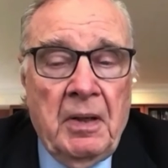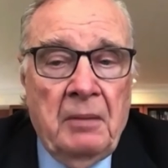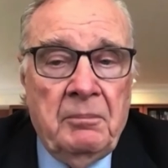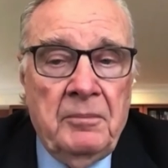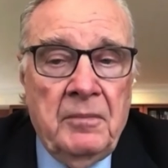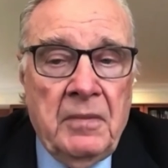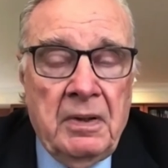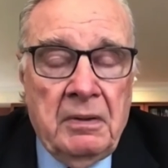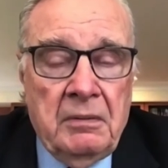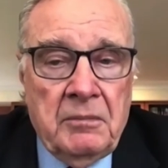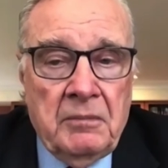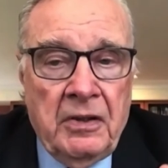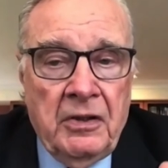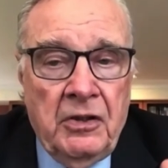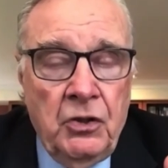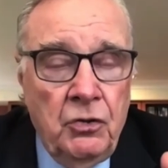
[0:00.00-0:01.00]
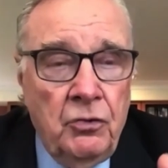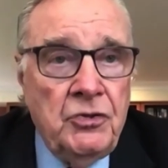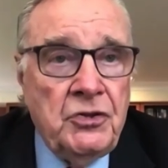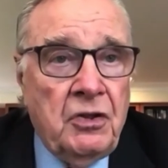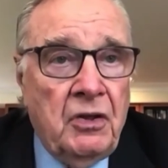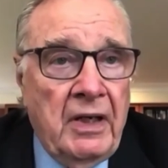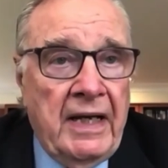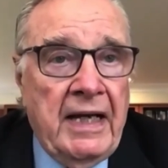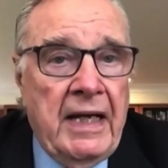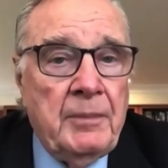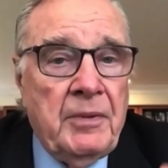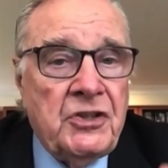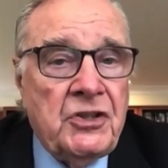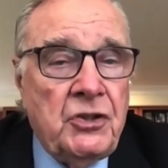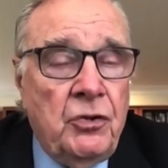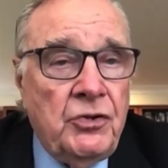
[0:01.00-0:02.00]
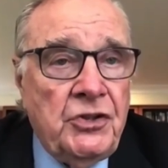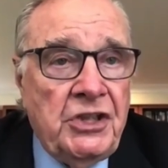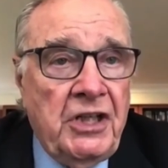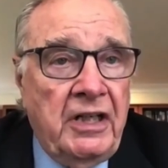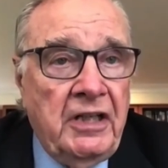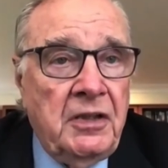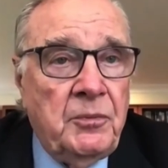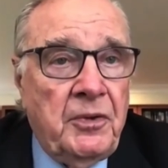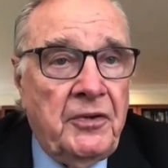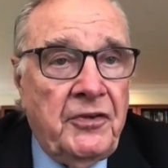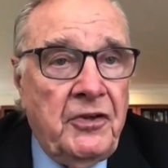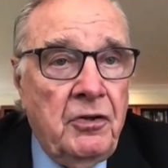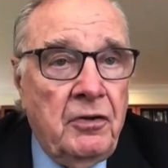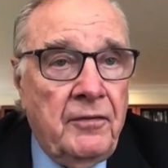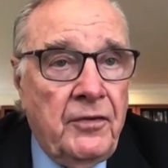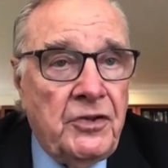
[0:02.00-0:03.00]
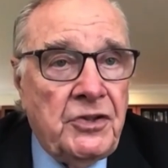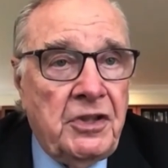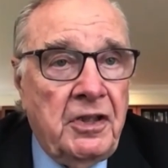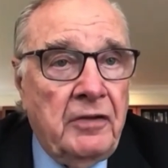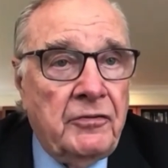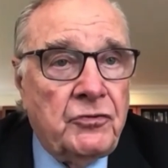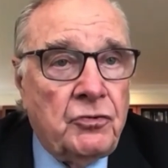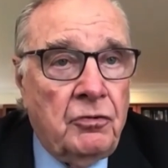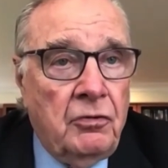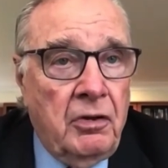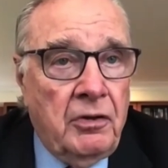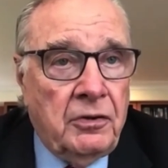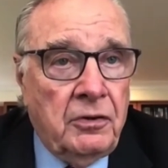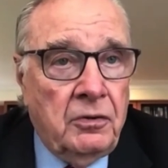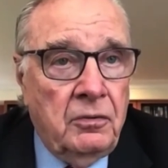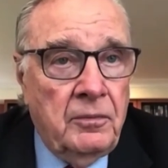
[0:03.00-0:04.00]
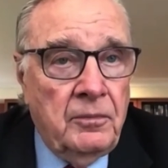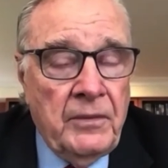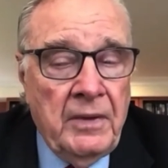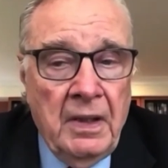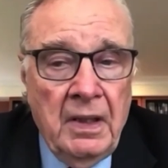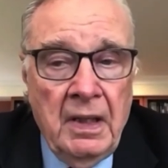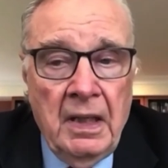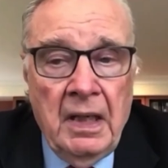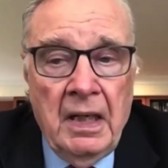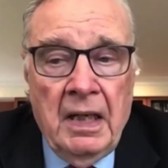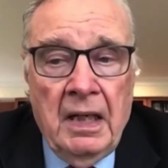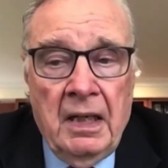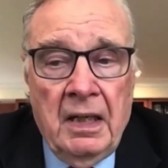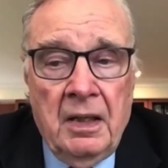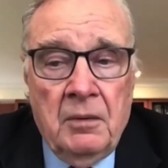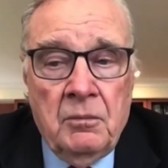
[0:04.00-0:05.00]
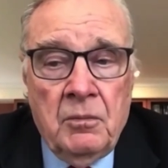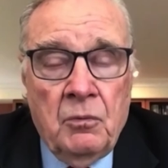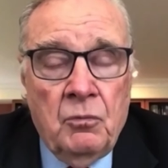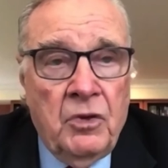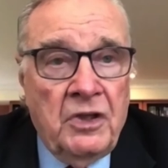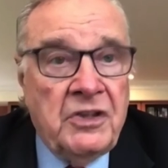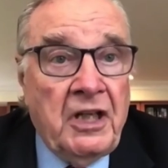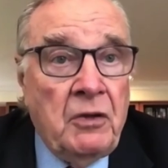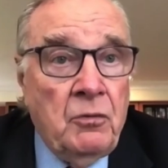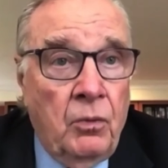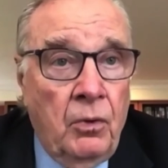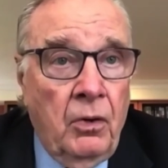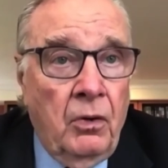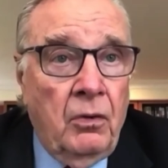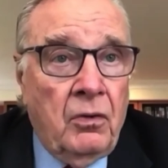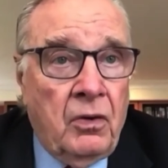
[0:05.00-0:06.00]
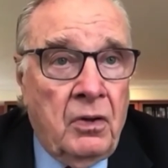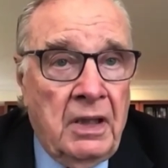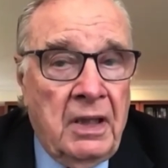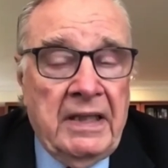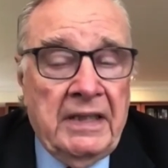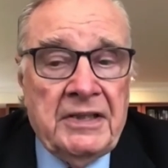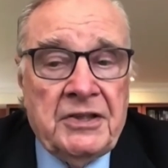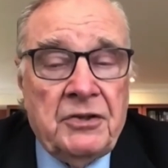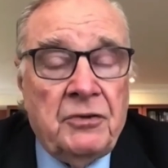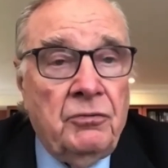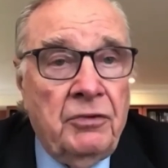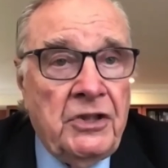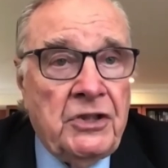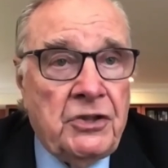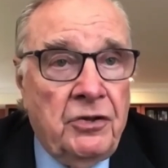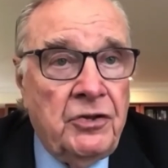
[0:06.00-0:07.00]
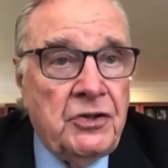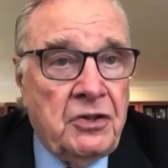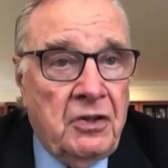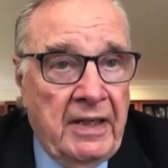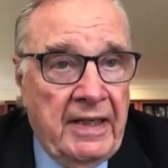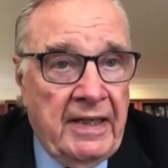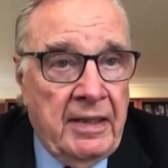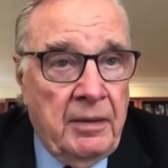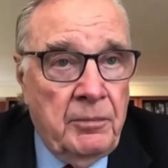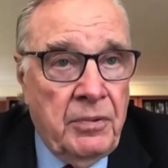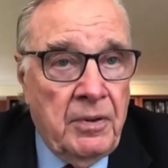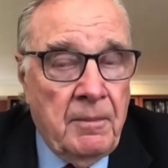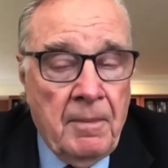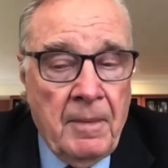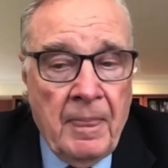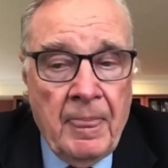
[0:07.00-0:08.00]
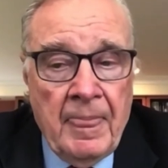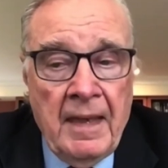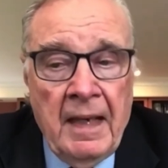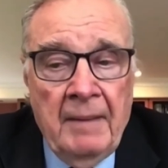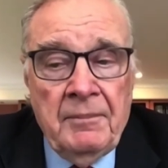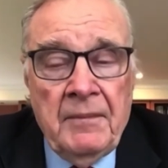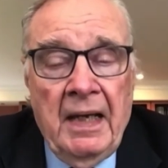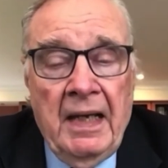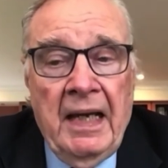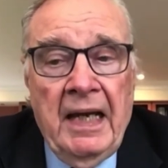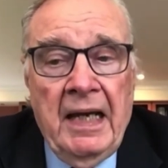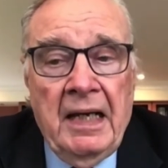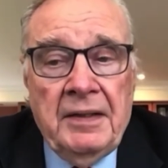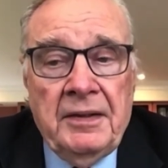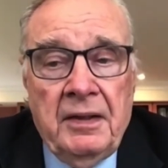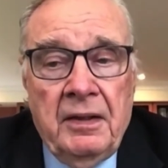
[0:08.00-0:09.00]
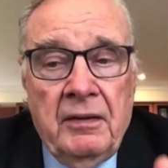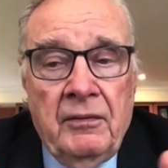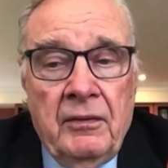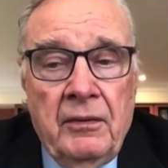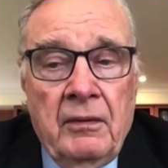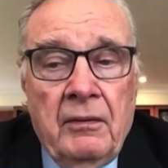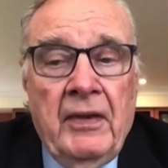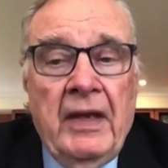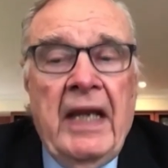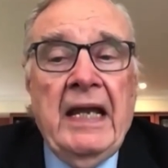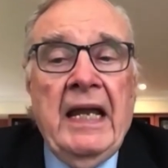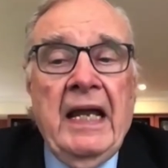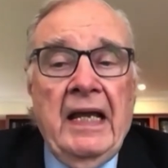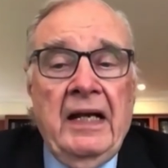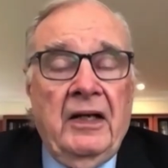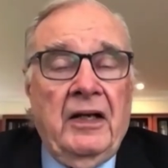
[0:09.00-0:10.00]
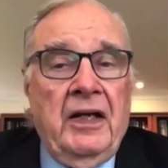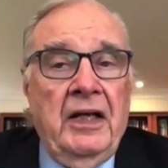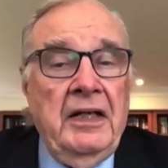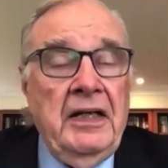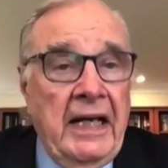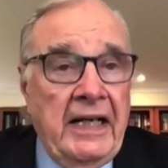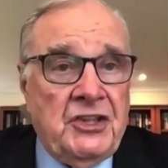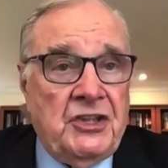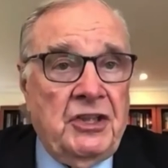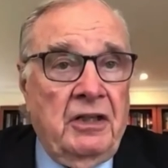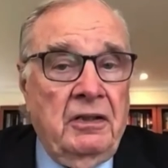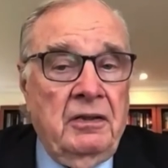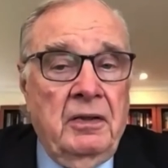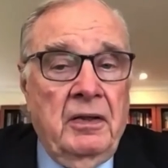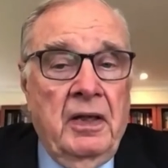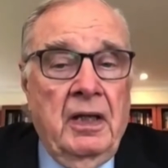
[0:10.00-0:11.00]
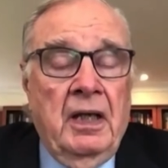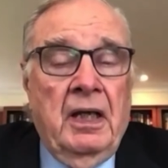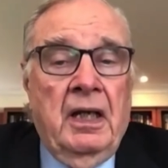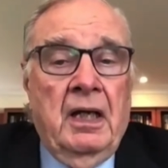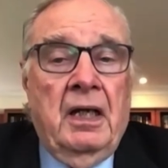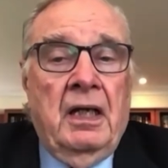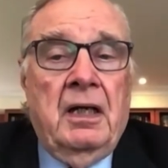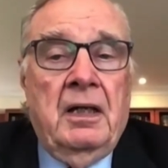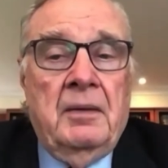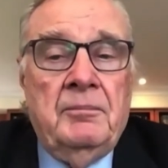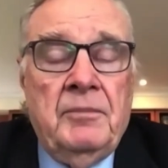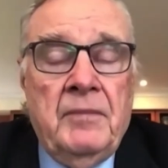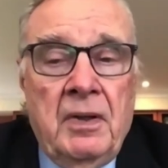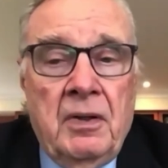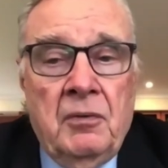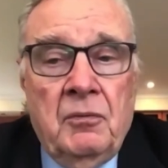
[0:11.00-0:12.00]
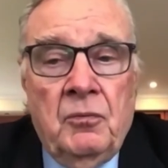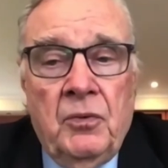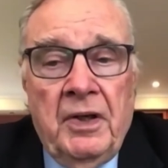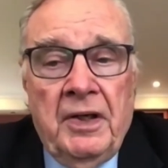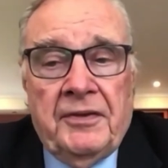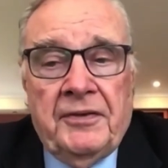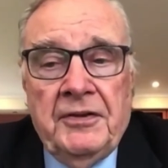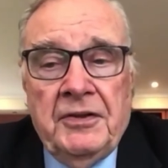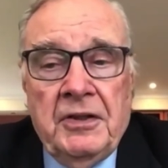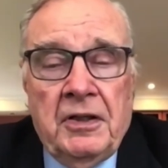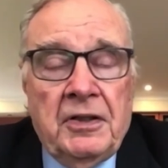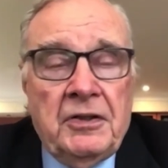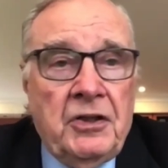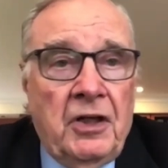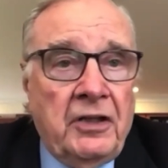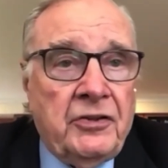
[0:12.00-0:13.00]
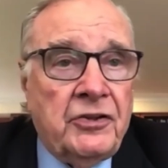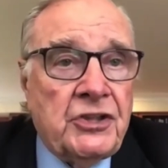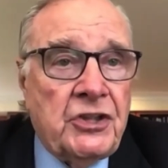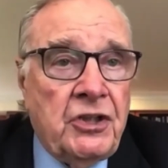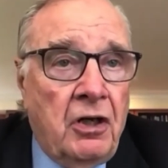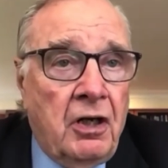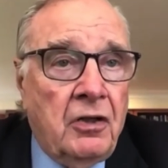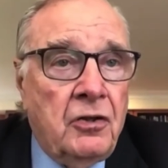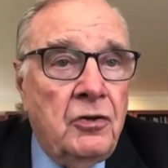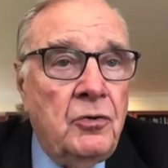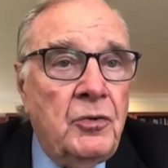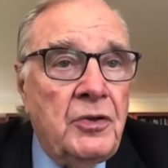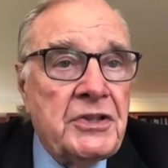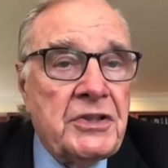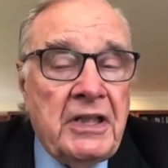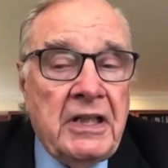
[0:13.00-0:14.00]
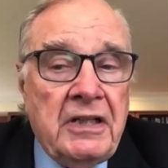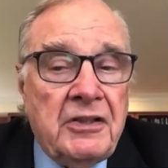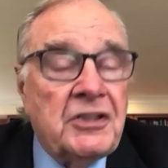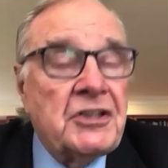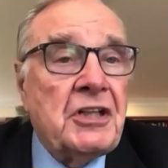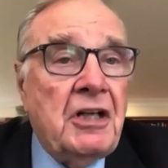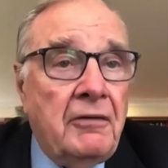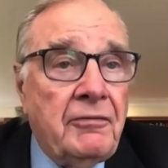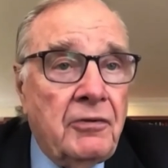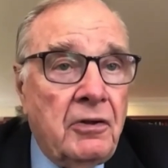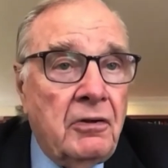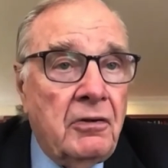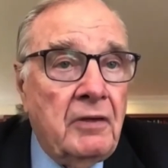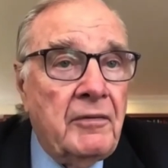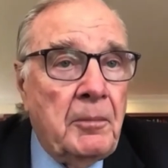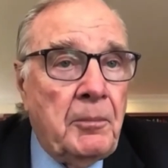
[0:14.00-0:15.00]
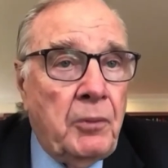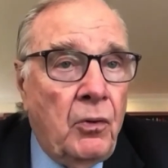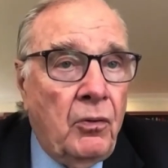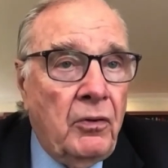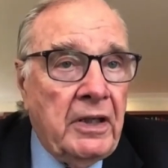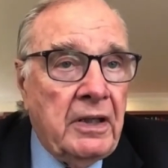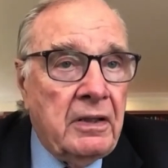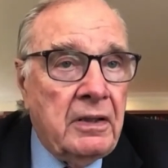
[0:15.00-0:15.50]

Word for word: a, a huge lab associated with the University of Toronto, uh, was a world class research lab. And they had a connection um, with uh, Dr. Salk, who was the discoverer of the, poli-